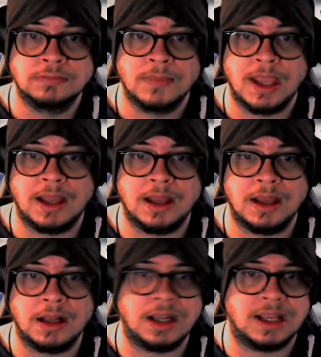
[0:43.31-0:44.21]

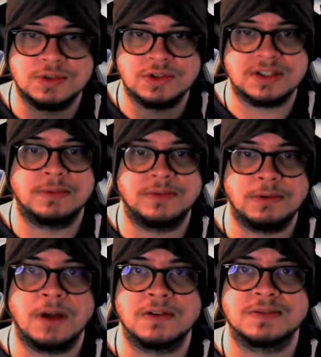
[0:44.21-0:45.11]
like I'm sure some of you
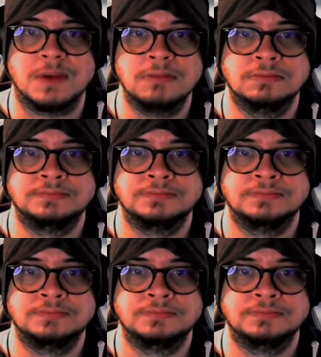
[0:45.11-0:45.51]
are as well.